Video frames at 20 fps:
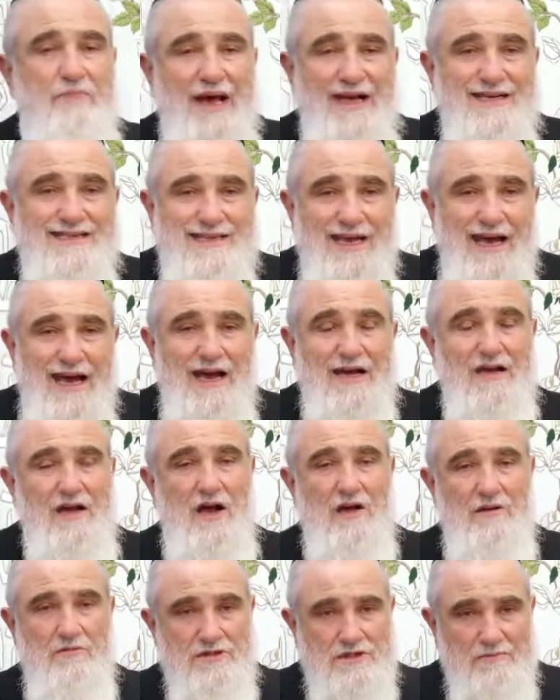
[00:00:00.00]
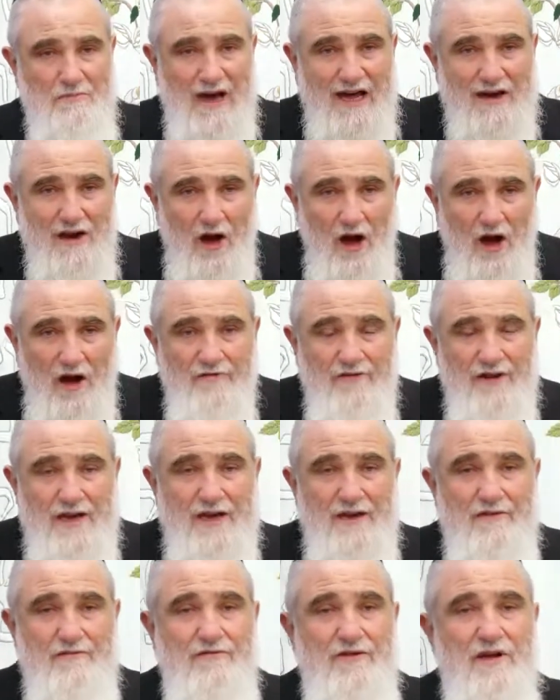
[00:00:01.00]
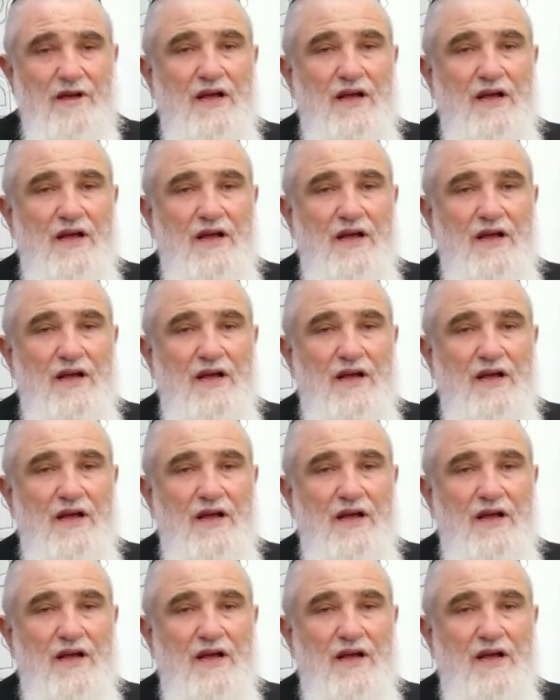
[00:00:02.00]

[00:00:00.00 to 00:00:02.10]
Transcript: Pesach, it's Mount Aviv,